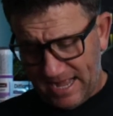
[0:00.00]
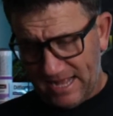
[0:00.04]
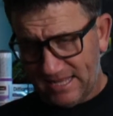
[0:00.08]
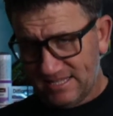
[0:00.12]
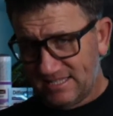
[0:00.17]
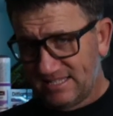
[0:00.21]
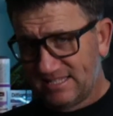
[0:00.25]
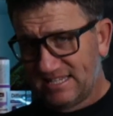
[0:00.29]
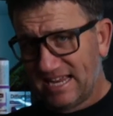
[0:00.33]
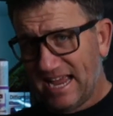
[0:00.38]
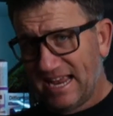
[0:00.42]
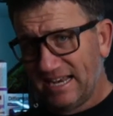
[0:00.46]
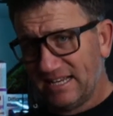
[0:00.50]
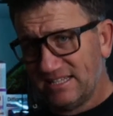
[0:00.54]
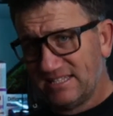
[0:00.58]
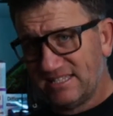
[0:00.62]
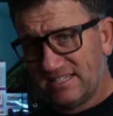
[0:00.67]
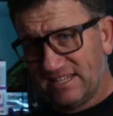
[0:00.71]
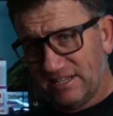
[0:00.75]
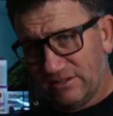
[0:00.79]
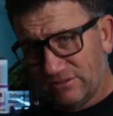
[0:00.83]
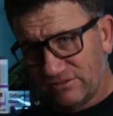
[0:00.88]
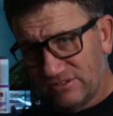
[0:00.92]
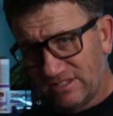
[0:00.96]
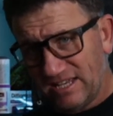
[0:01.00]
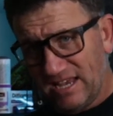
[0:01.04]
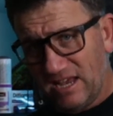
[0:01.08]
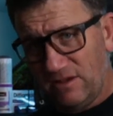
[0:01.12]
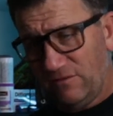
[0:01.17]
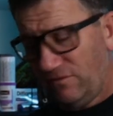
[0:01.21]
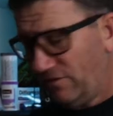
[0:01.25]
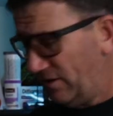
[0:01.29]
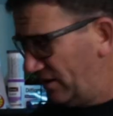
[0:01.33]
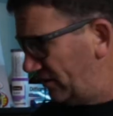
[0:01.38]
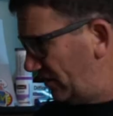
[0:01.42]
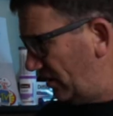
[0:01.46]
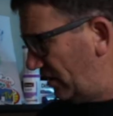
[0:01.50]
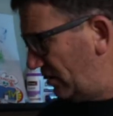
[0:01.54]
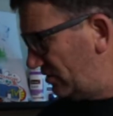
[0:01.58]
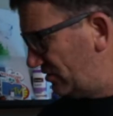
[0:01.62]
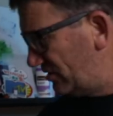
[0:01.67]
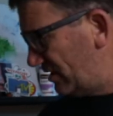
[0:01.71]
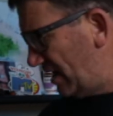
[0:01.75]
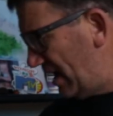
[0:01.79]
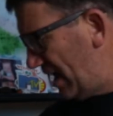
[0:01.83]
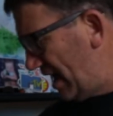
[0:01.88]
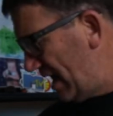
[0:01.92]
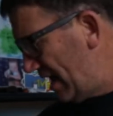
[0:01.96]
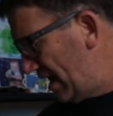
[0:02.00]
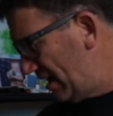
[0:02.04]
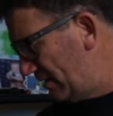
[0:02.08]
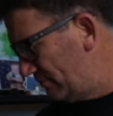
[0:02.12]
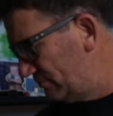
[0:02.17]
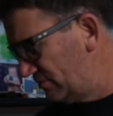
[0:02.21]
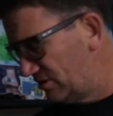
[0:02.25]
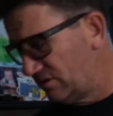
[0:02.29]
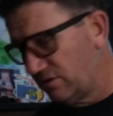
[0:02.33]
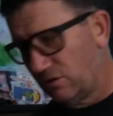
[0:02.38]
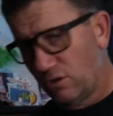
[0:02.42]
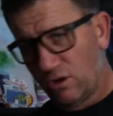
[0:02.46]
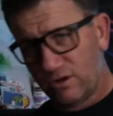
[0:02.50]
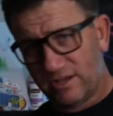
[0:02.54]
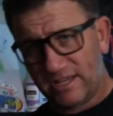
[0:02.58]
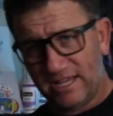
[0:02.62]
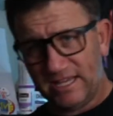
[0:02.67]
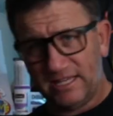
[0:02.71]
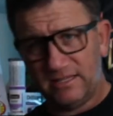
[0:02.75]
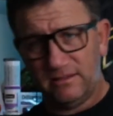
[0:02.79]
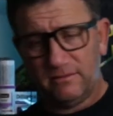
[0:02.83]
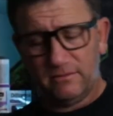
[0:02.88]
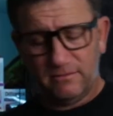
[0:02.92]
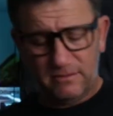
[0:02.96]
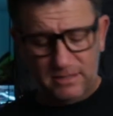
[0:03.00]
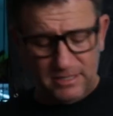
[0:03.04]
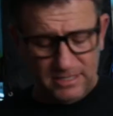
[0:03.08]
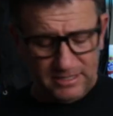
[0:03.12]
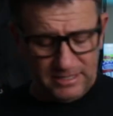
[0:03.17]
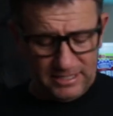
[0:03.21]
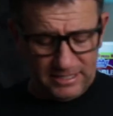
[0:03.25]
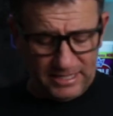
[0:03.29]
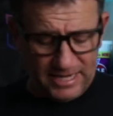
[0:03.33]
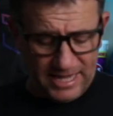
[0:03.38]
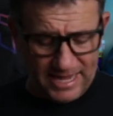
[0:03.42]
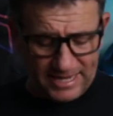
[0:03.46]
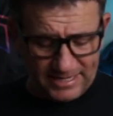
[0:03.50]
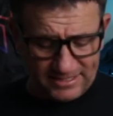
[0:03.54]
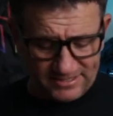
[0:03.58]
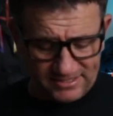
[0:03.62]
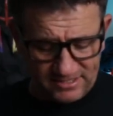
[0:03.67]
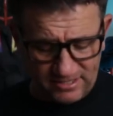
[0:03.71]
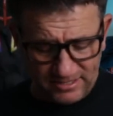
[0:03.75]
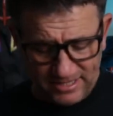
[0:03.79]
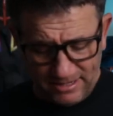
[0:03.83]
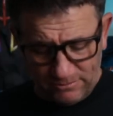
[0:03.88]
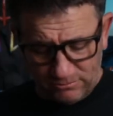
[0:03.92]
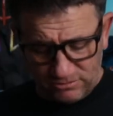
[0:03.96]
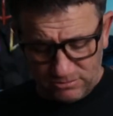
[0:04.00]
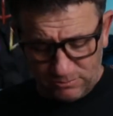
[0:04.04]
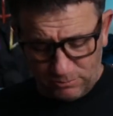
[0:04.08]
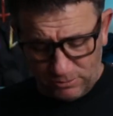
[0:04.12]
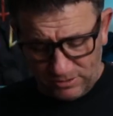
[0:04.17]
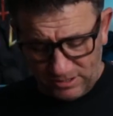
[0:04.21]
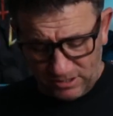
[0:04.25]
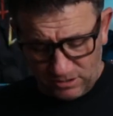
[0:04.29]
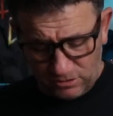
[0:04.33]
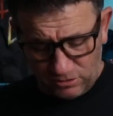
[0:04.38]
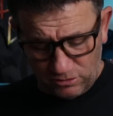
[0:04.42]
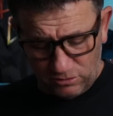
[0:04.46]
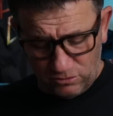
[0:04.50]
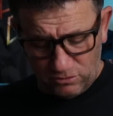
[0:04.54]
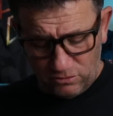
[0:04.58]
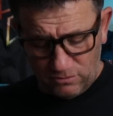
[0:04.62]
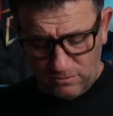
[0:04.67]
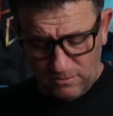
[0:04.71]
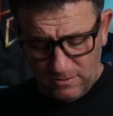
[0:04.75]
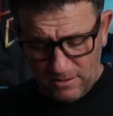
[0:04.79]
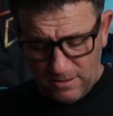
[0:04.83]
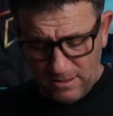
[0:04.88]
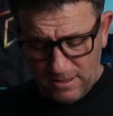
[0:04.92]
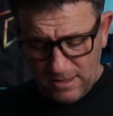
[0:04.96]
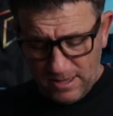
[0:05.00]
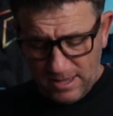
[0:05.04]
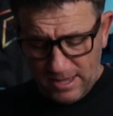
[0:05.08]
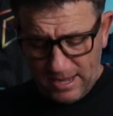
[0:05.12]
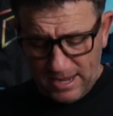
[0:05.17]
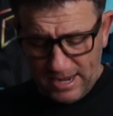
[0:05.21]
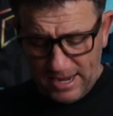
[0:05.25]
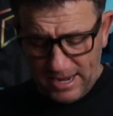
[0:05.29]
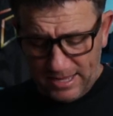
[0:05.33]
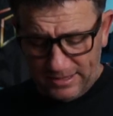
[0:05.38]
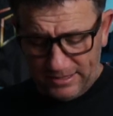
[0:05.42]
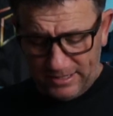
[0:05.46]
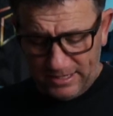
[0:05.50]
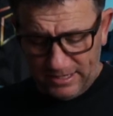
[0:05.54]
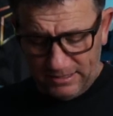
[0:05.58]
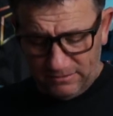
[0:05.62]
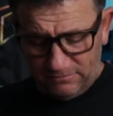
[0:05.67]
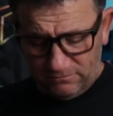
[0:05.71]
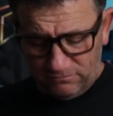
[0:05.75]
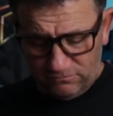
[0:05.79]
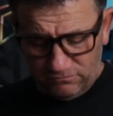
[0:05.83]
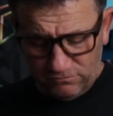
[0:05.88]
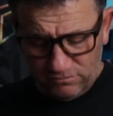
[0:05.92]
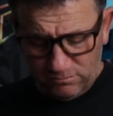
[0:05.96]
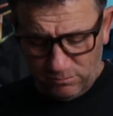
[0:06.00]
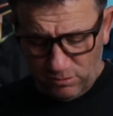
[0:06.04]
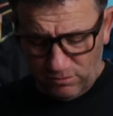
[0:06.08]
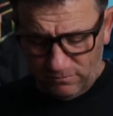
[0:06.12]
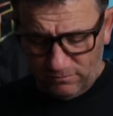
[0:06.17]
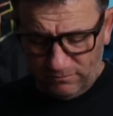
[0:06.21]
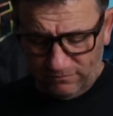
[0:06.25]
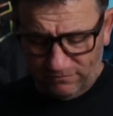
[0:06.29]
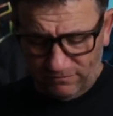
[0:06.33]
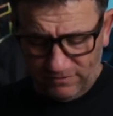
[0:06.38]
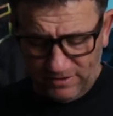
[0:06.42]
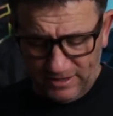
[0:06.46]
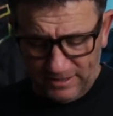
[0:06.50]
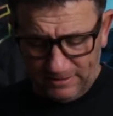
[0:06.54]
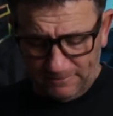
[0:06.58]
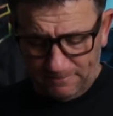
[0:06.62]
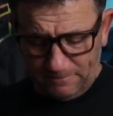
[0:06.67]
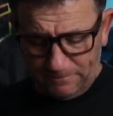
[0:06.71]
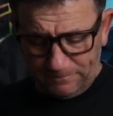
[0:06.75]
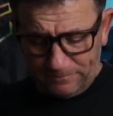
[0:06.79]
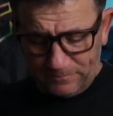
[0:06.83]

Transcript: Stainless steel teeth in those arms, locking in the legs, so that was pretty cool. And then removable feet.